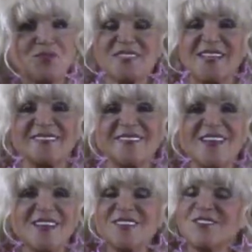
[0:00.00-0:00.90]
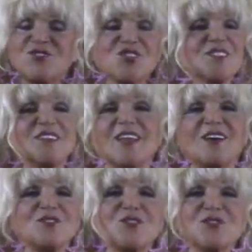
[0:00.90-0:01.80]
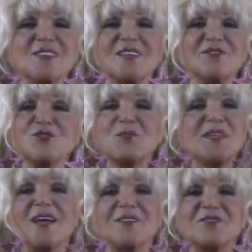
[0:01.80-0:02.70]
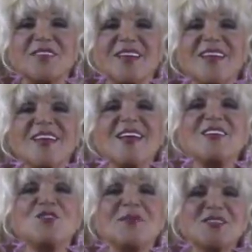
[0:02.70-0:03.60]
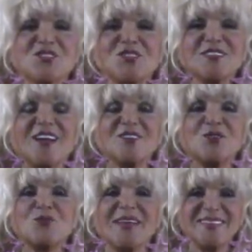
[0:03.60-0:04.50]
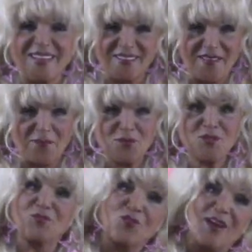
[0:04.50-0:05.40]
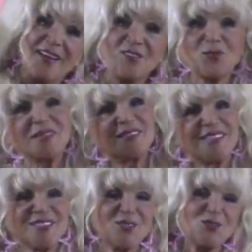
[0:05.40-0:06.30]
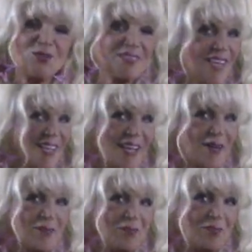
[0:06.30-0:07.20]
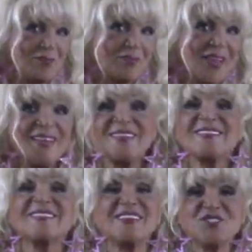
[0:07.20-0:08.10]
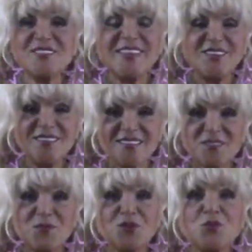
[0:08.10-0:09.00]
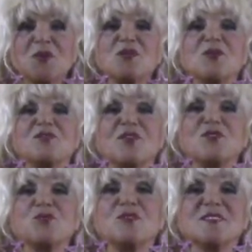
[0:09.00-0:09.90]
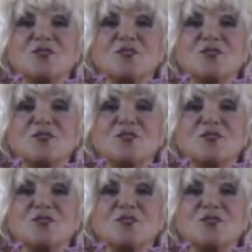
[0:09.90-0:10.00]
present, so just allow yourself to be loved. Your magical color, red, lucky numbers 4 and 22. Ta-da! Sagittarius, Mercury going frontwards